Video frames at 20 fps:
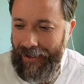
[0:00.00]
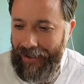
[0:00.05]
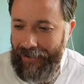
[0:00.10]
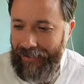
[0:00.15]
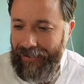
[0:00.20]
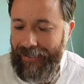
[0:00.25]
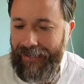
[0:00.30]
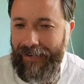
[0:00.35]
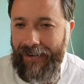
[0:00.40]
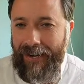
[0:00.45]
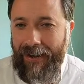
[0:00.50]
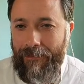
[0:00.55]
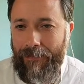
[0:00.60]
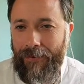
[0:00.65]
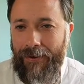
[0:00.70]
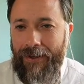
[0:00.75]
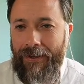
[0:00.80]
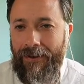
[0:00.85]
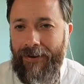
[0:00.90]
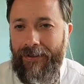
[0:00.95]
answering a
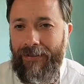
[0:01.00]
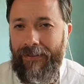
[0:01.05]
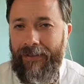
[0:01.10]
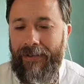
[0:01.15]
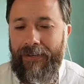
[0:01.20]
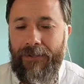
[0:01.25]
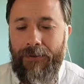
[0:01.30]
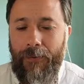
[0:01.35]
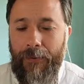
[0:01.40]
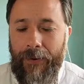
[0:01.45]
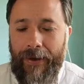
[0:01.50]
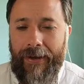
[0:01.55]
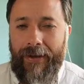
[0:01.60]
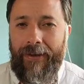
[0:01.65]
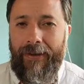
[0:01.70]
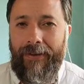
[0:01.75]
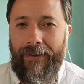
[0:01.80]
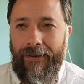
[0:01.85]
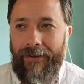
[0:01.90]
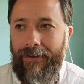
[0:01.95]
prayer in this
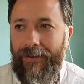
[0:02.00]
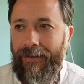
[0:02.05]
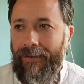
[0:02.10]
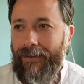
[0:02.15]
way,